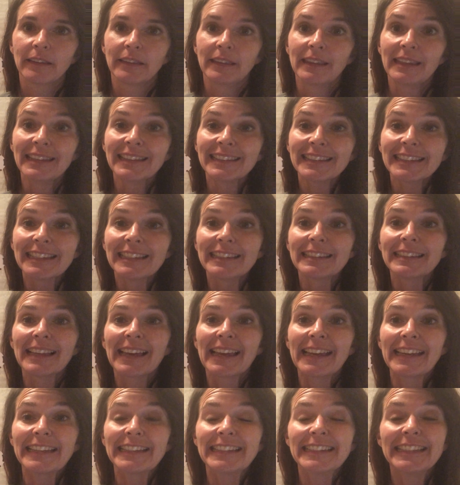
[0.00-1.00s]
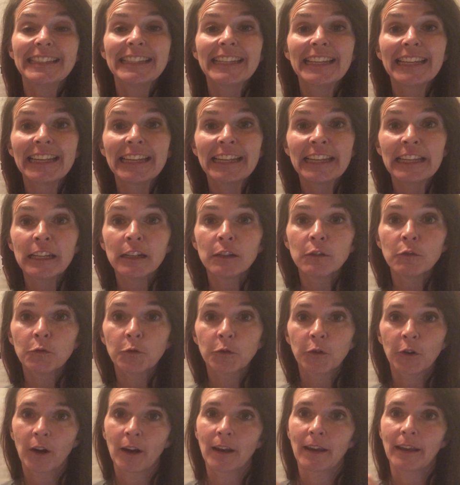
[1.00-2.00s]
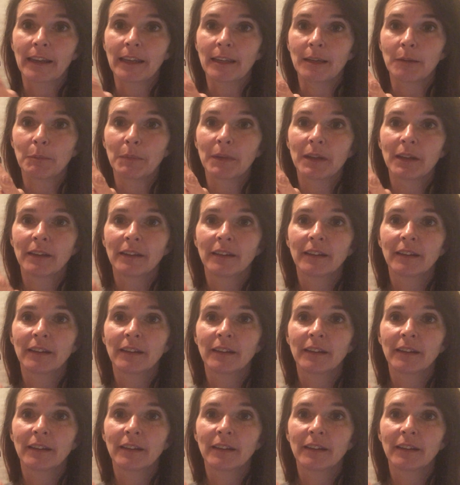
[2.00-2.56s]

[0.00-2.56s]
This is a 10 frame.